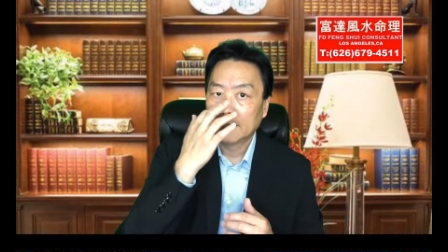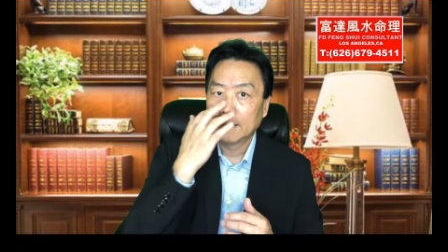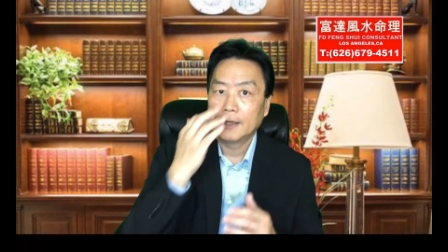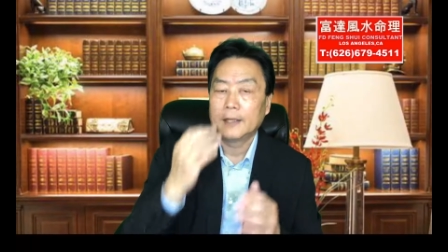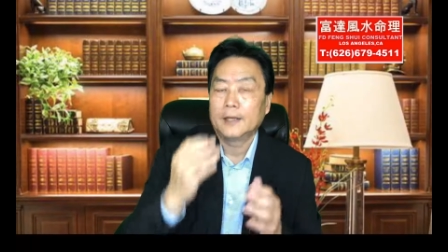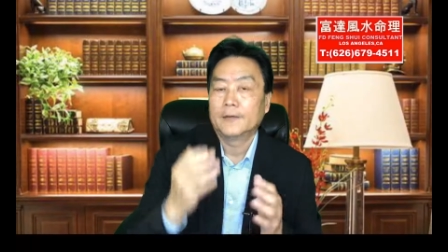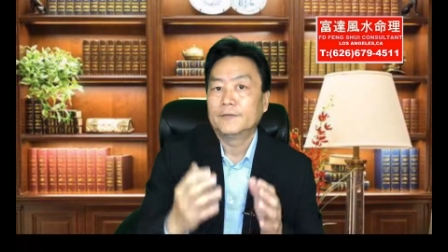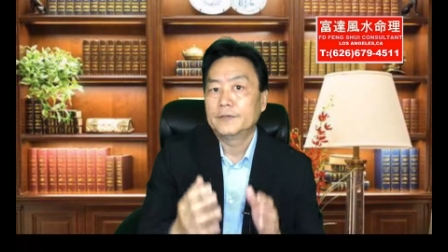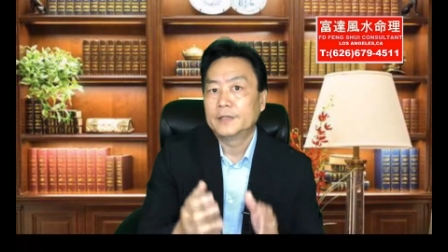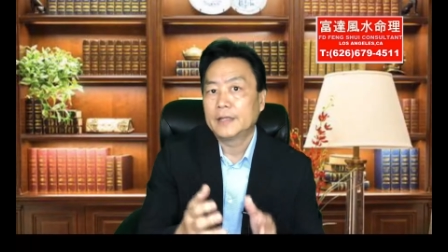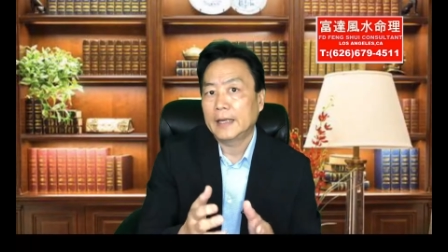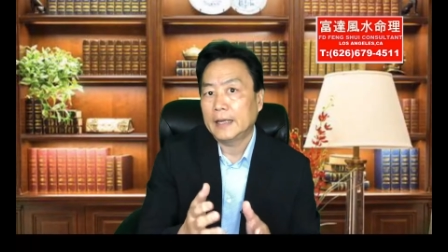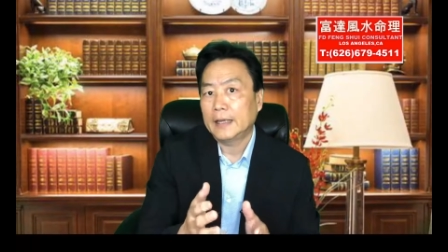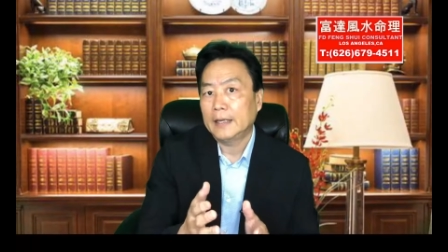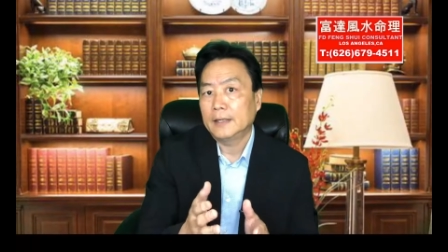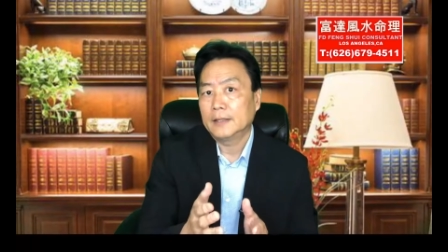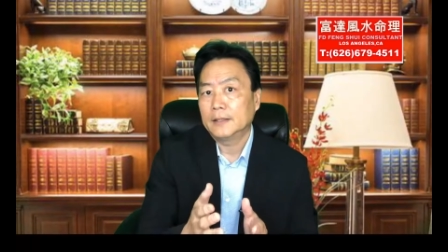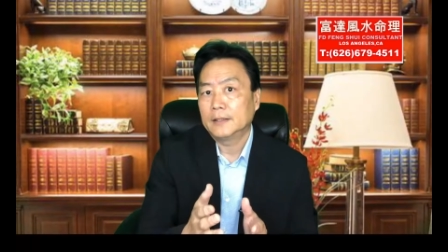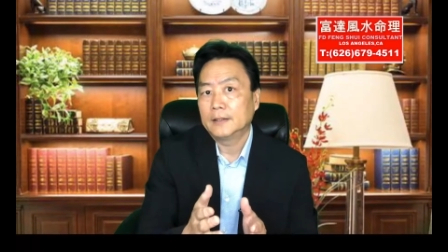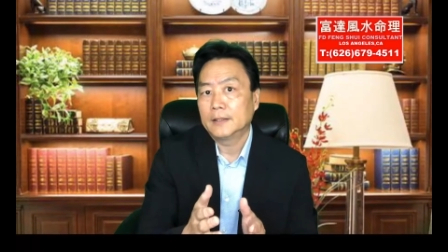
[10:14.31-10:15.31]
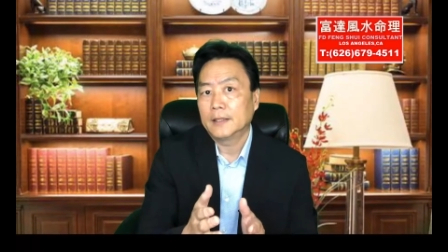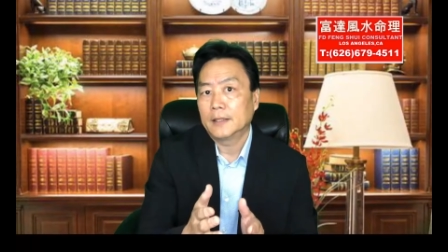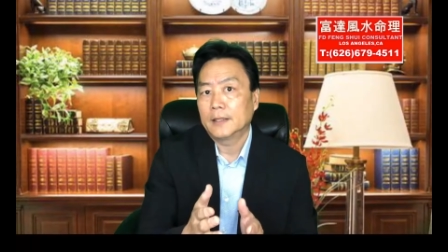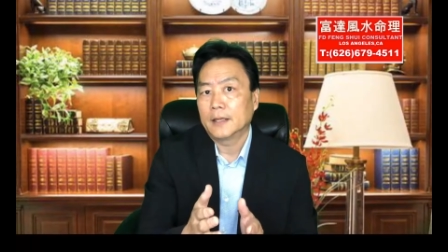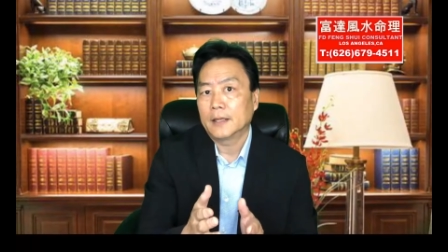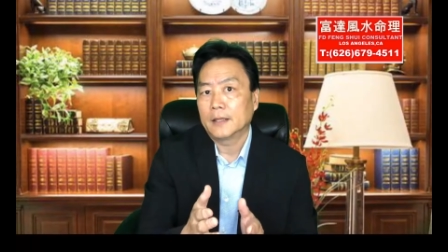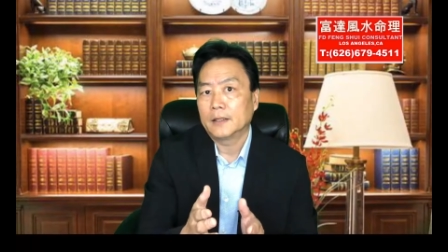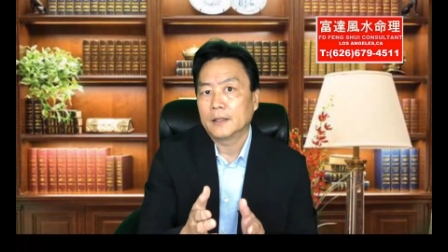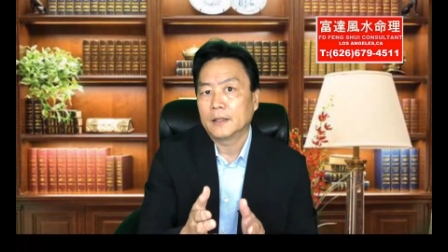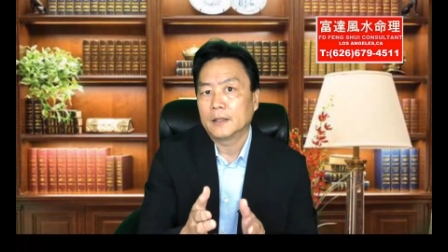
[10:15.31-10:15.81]
if they
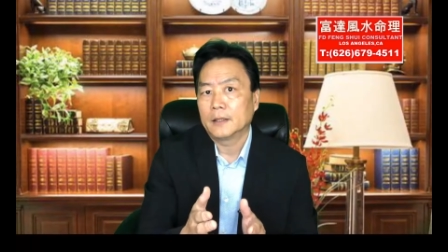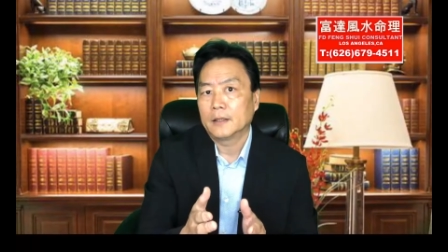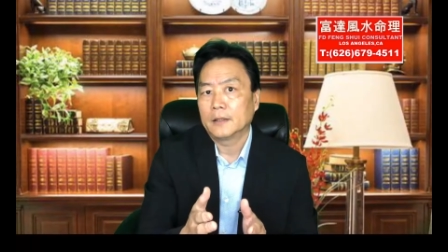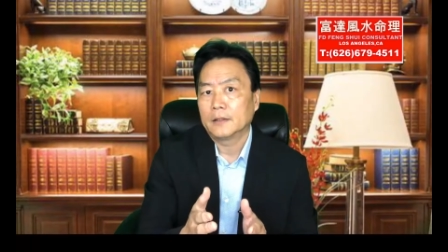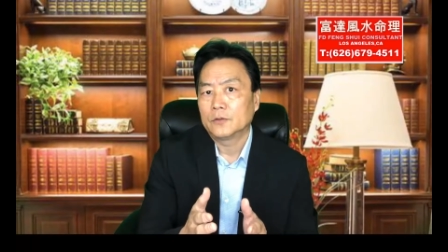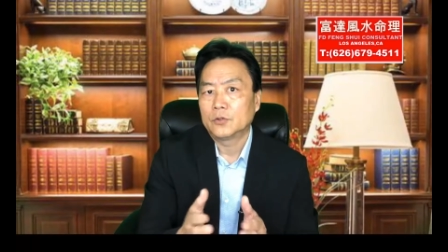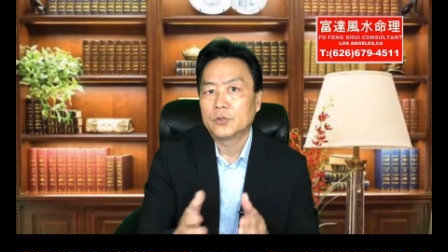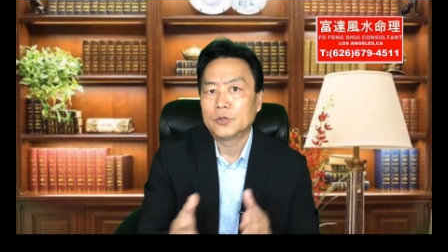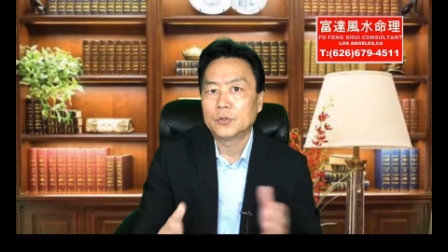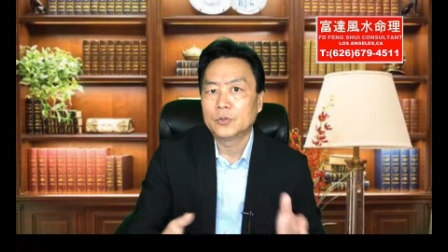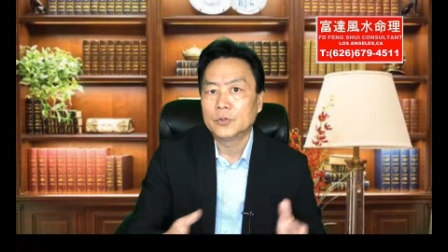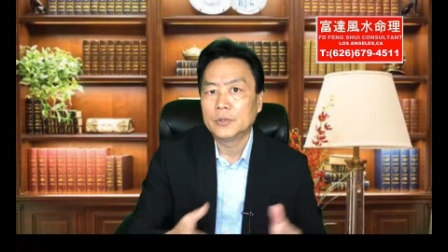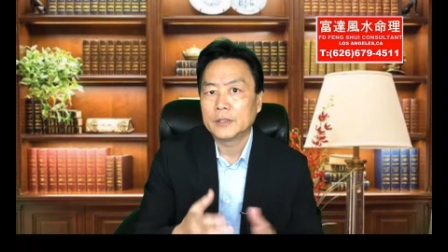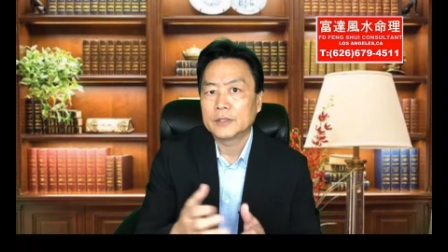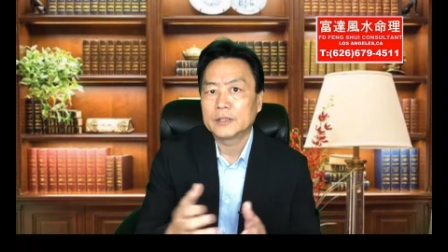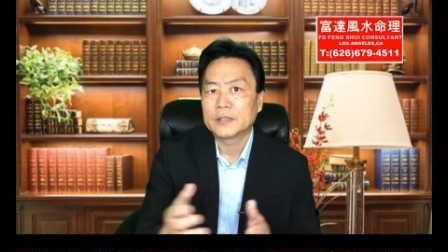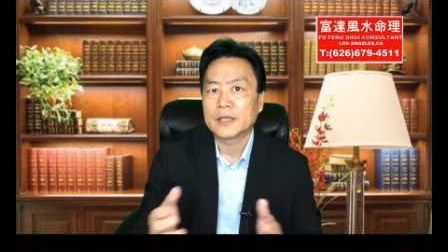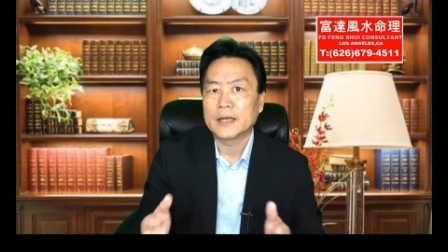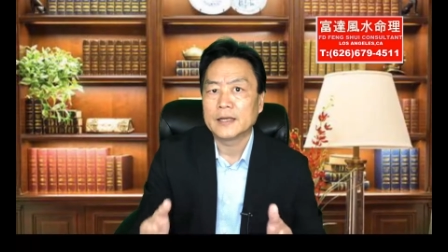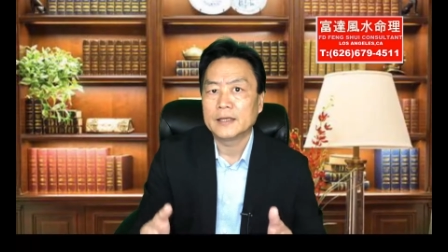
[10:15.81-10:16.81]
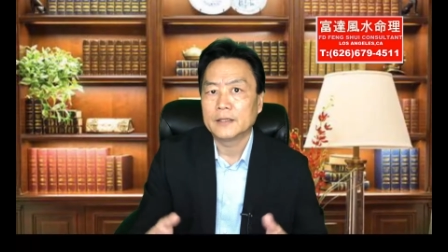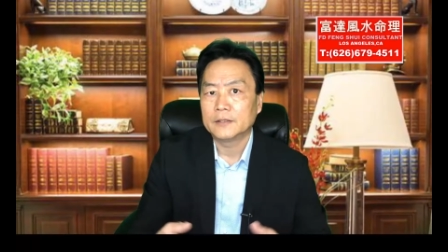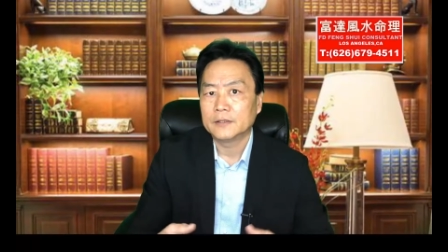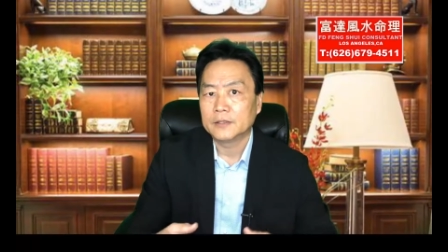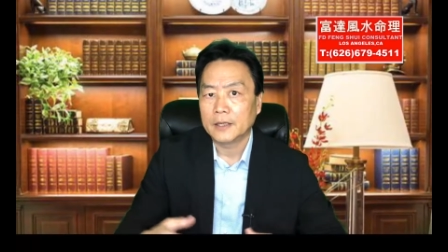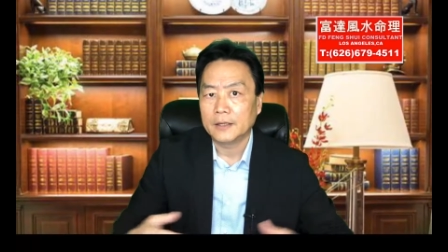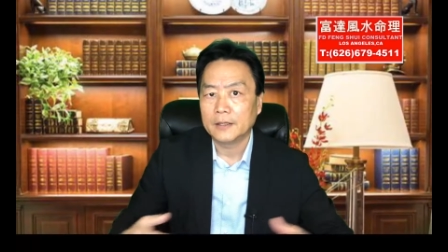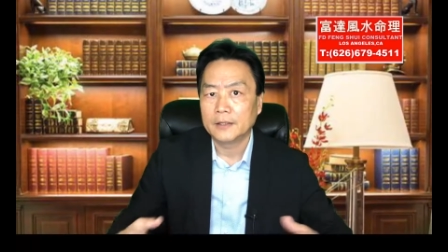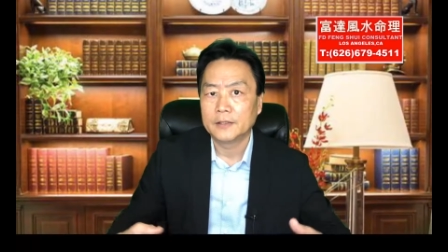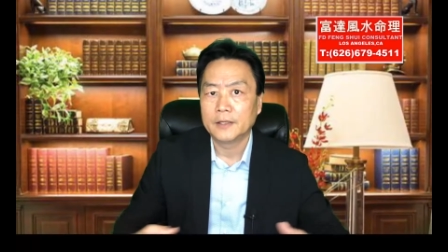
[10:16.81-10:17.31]
like too excited,
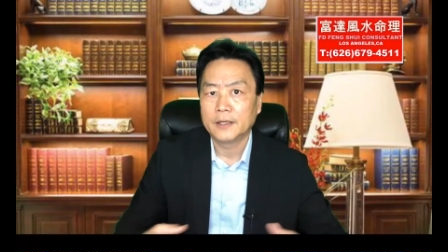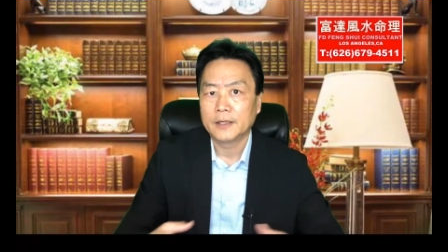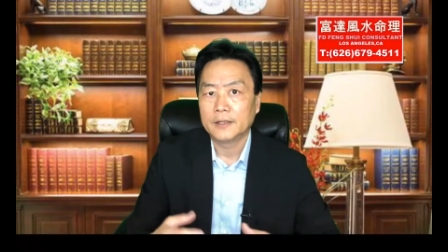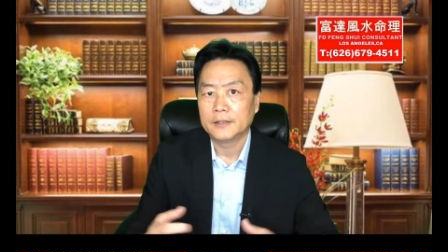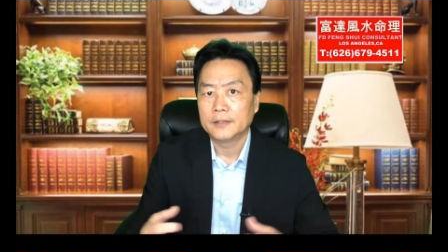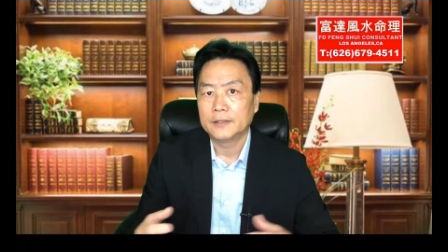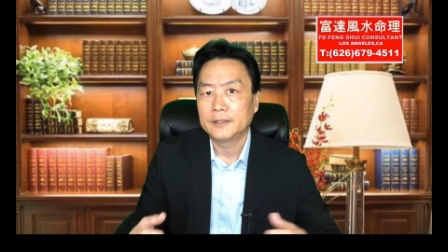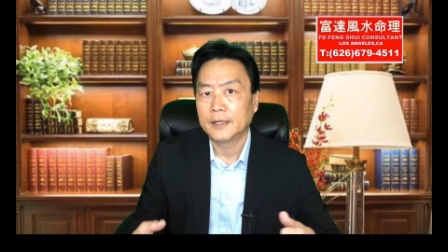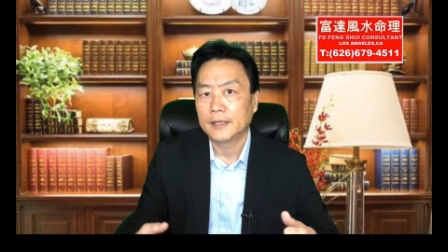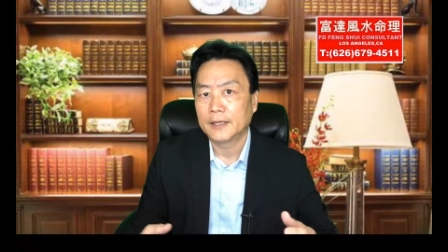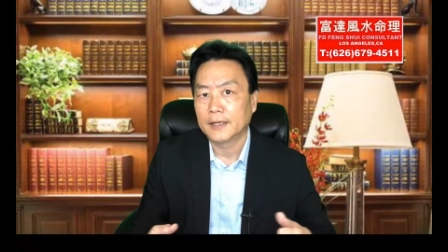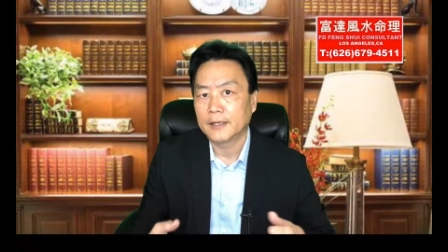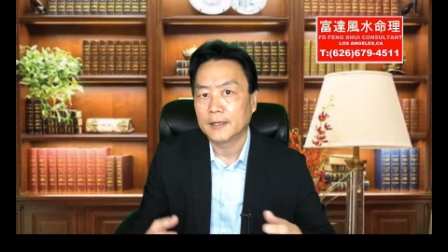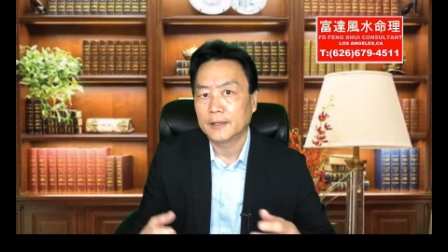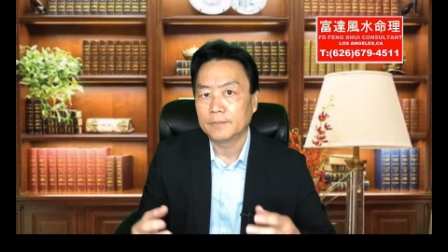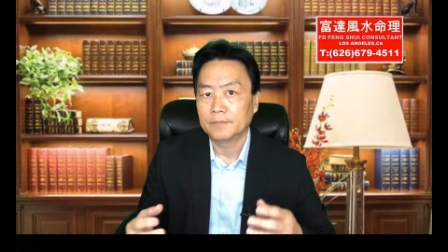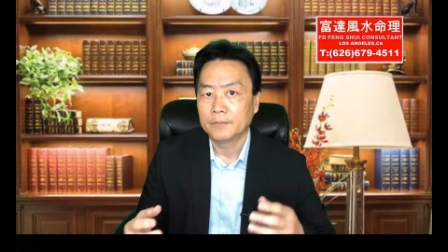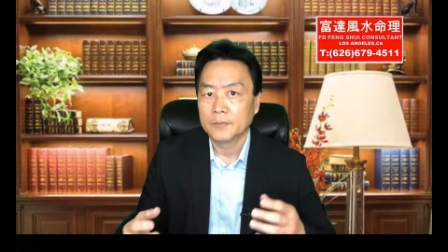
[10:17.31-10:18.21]
they cannot